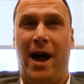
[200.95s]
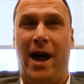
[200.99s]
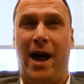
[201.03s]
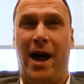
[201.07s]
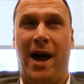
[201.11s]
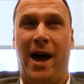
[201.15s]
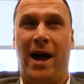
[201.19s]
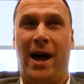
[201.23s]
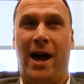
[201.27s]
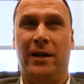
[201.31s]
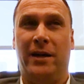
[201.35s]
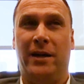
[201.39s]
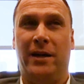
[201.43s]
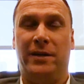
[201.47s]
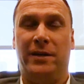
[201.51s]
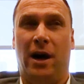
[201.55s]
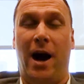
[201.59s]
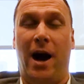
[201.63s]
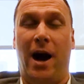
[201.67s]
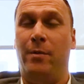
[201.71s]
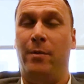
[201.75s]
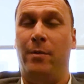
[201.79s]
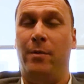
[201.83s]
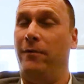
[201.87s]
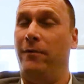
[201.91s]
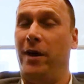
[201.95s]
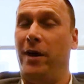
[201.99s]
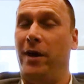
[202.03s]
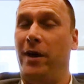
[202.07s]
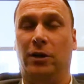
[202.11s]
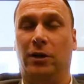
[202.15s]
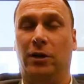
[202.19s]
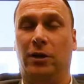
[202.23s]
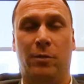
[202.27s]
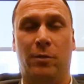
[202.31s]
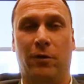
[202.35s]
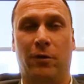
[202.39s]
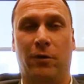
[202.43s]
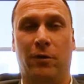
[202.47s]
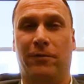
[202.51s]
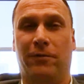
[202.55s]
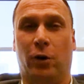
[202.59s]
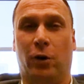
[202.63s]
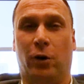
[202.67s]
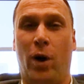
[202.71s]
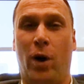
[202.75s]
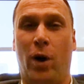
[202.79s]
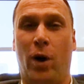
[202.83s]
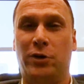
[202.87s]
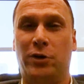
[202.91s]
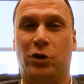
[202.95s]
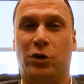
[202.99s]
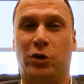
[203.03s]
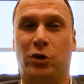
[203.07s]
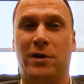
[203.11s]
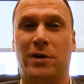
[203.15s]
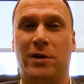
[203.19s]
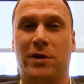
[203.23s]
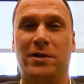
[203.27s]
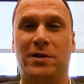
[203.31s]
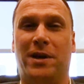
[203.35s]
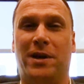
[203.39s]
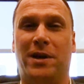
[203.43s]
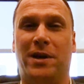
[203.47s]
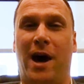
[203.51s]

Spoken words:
And I'm available for questions.